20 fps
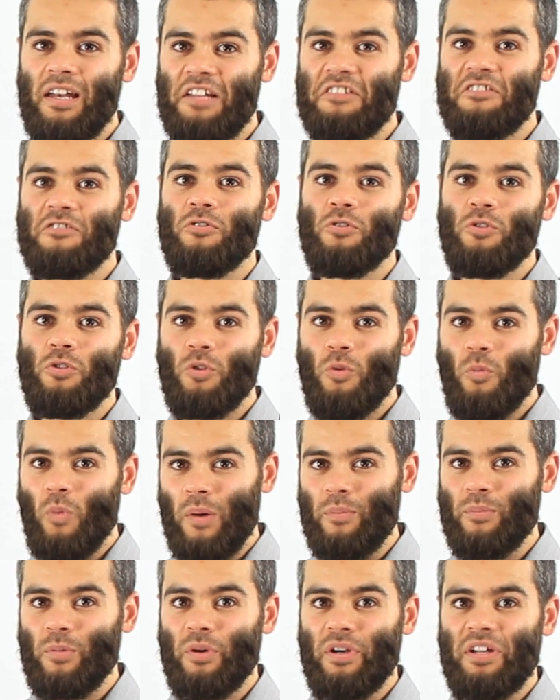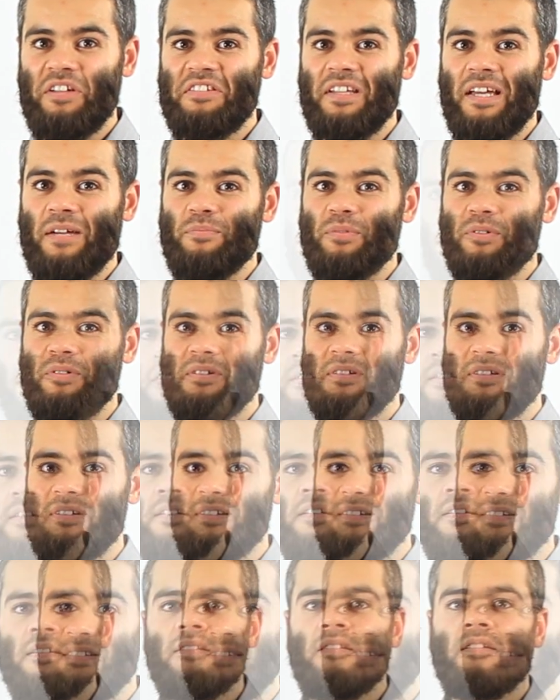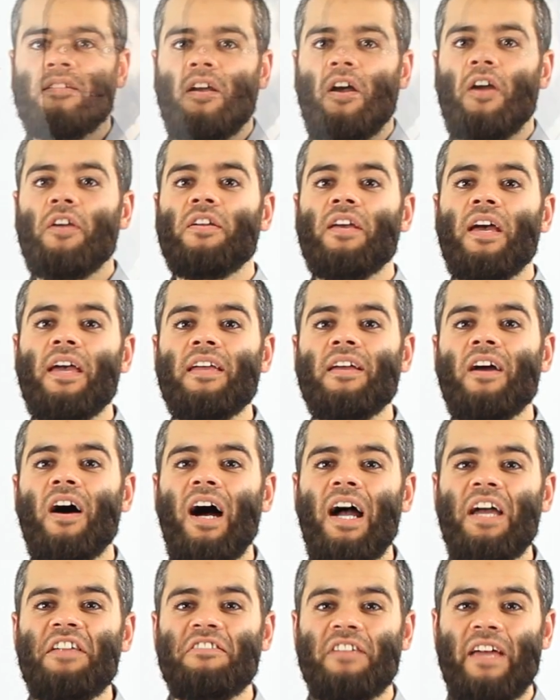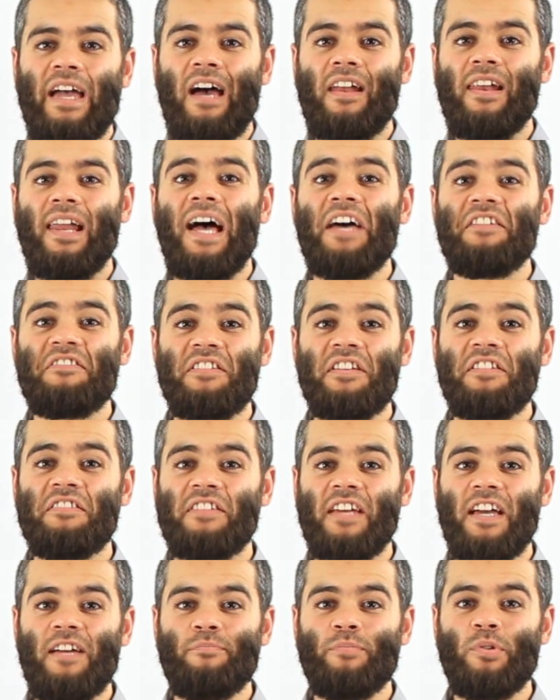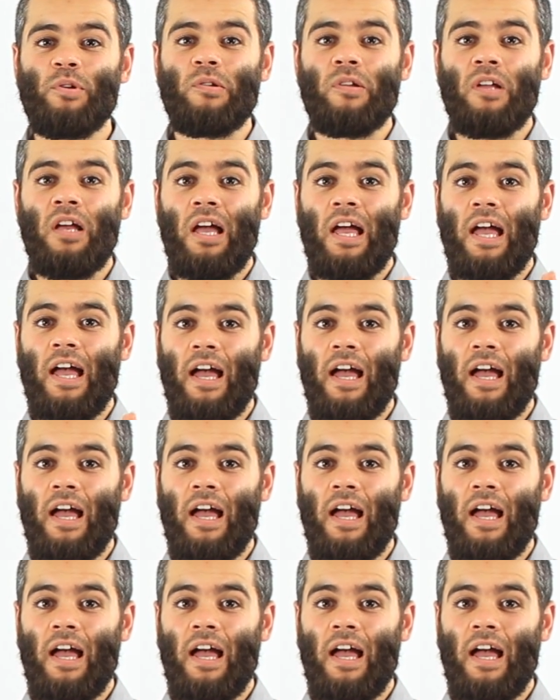Let's do one more example. Okay guys, our last example.